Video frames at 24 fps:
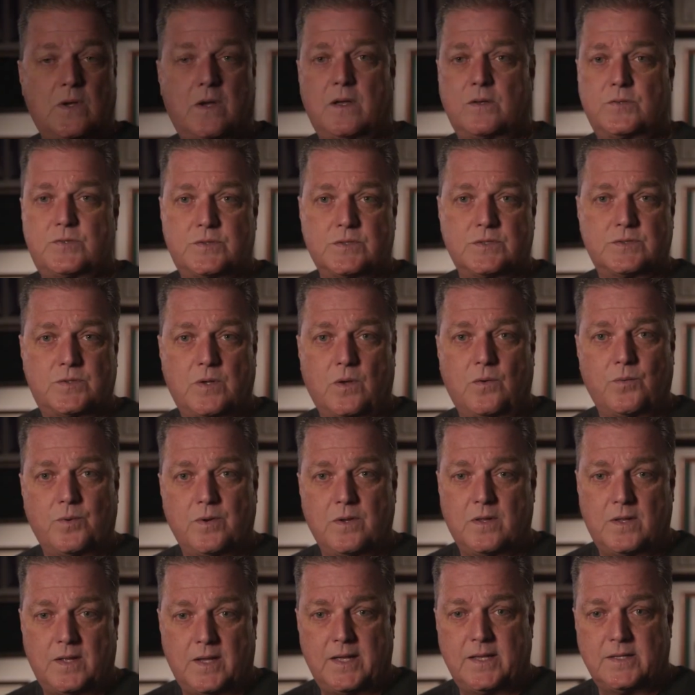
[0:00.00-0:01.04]
officers don't
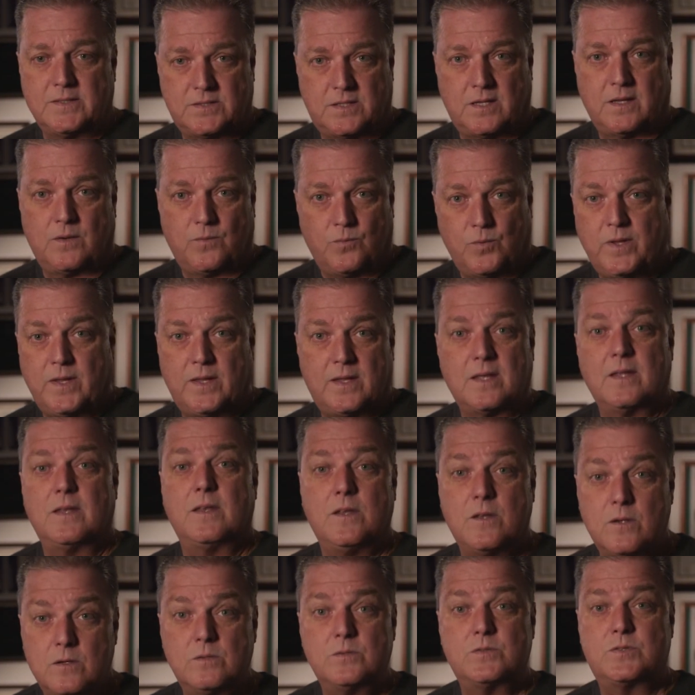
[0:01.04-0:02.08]
realize that we can
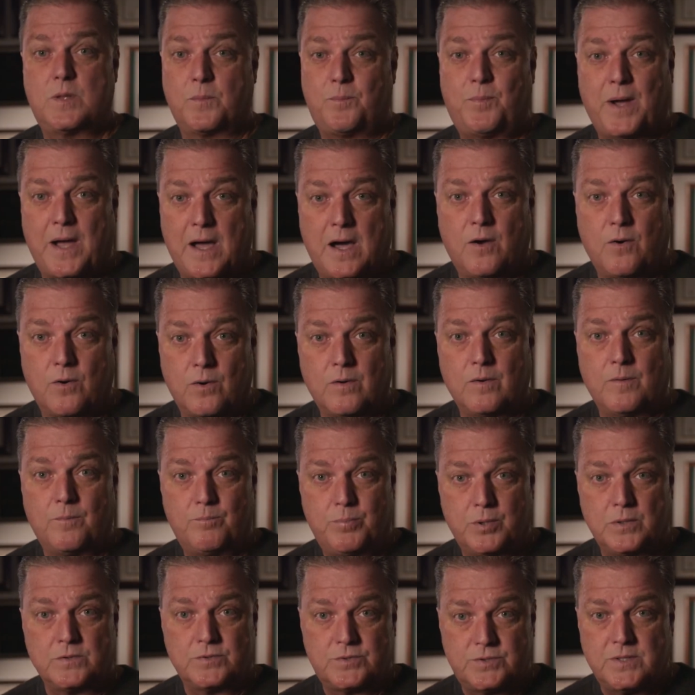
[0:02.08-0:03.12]
use the power of
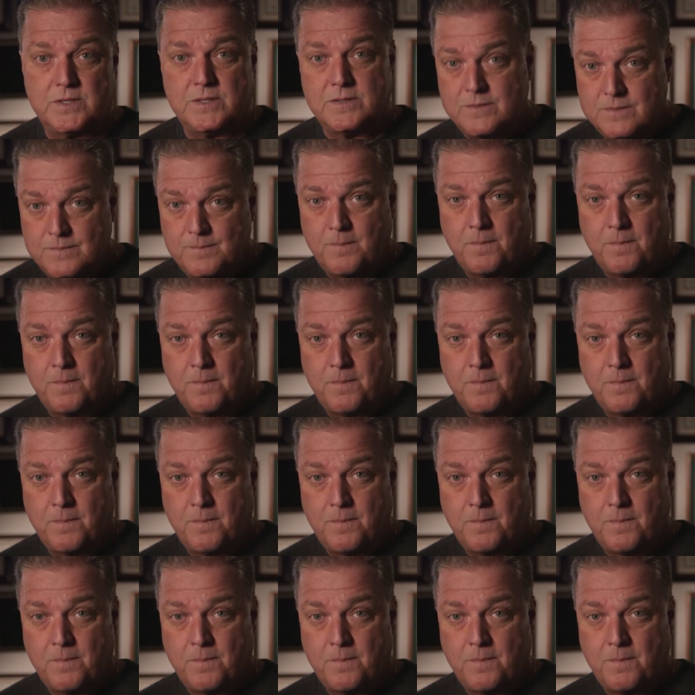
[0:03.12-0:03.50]
bullshit.